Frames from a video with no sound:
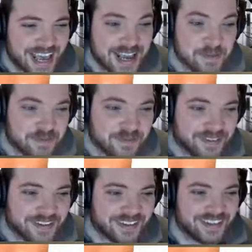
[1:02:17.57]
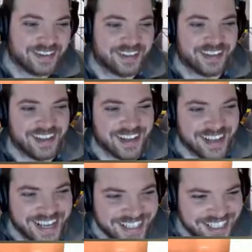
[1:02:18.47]
game?
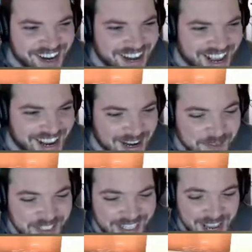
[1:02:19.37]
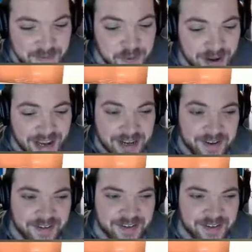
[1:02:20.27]
Is he trying to get a glimpse of the game? The plane,